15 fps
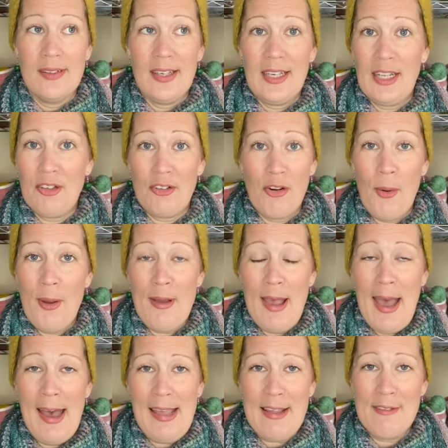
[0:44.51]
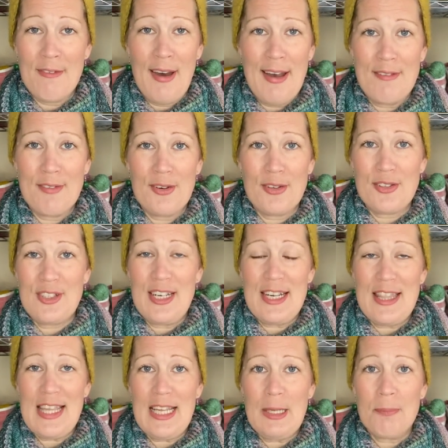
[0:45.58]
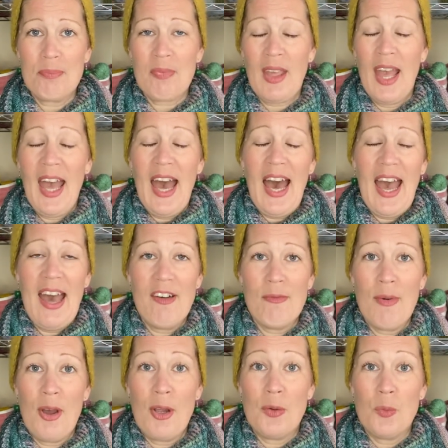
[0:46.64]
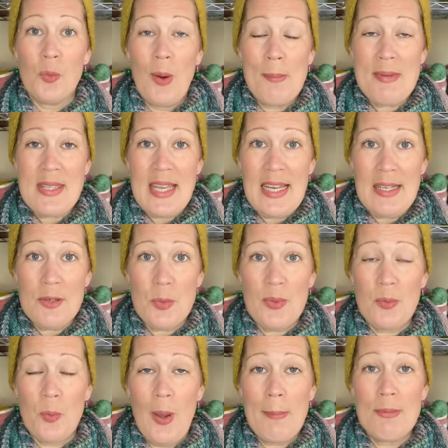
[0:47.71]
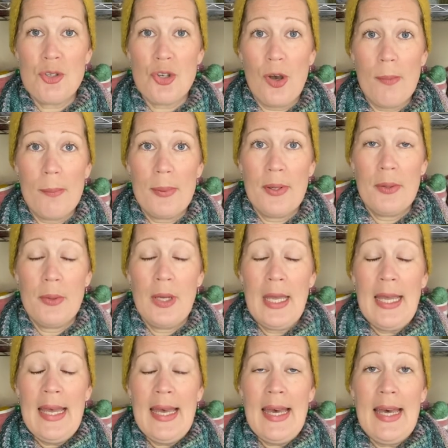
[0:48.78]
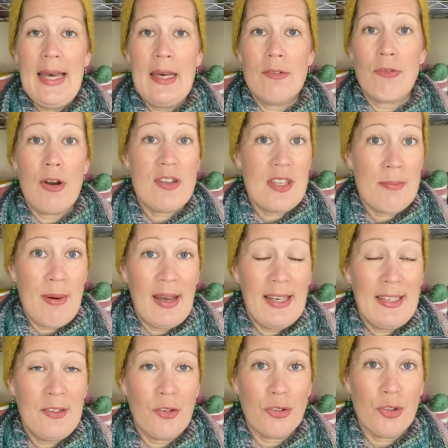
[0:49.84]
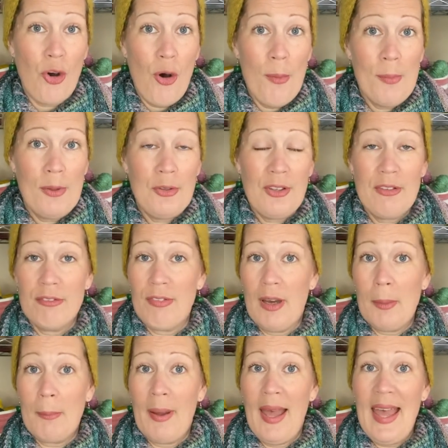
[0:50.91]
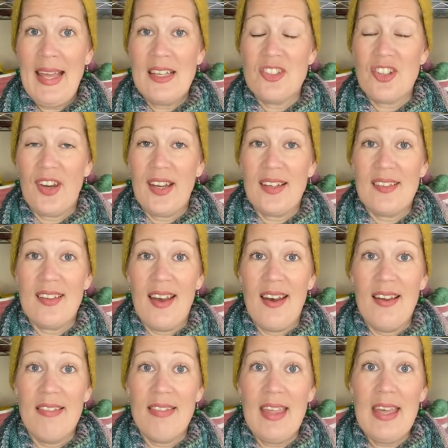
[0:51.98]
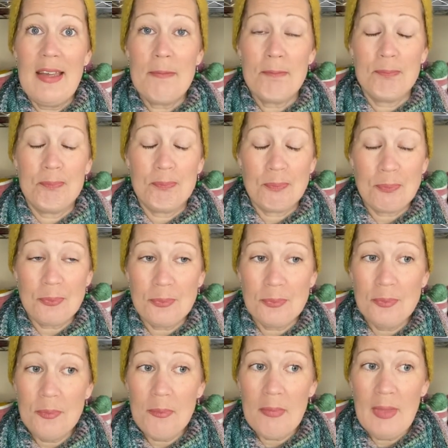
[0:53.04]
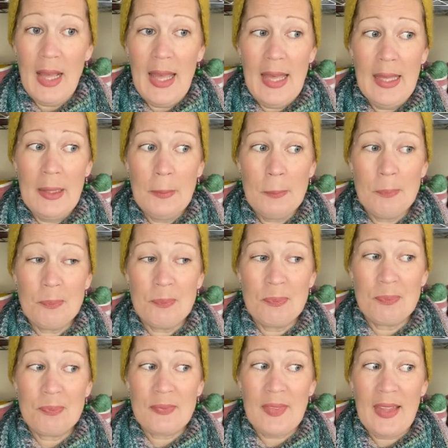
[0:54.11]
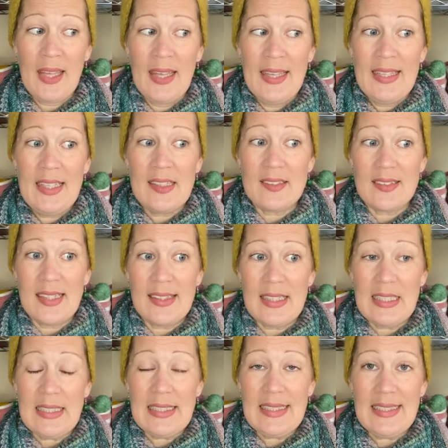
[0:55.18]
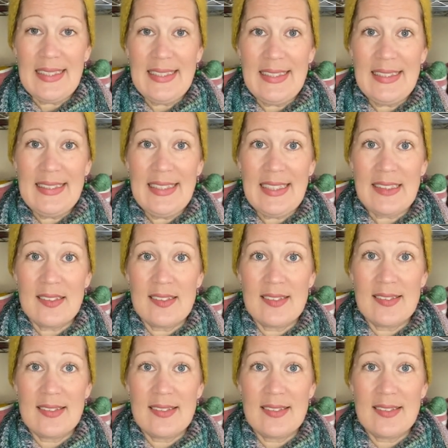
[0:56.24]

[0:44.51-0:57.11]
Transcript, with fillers: and I don't know if I have forgotten anything. I have my own website with a web shop, uh, rosehipisland.com, and you can find my hand-dyed yarn there. Um, yes, I think that's